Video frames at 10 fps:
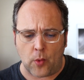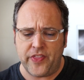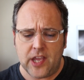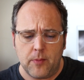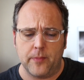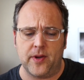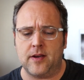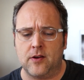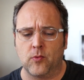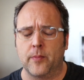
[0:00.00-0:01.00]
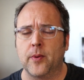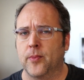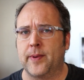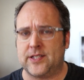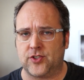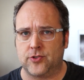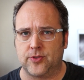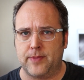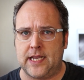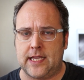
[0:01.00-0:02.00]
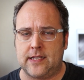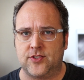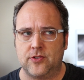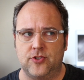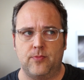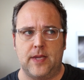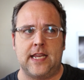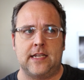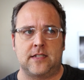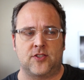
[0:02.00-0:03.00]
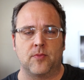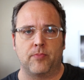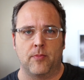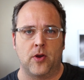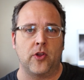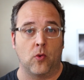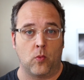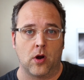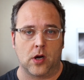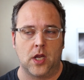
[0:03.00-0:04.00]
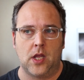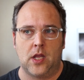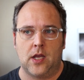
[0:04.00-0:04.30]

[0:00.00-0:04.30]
One thing you remember, need to remember about social media is social media doesn't promote your work.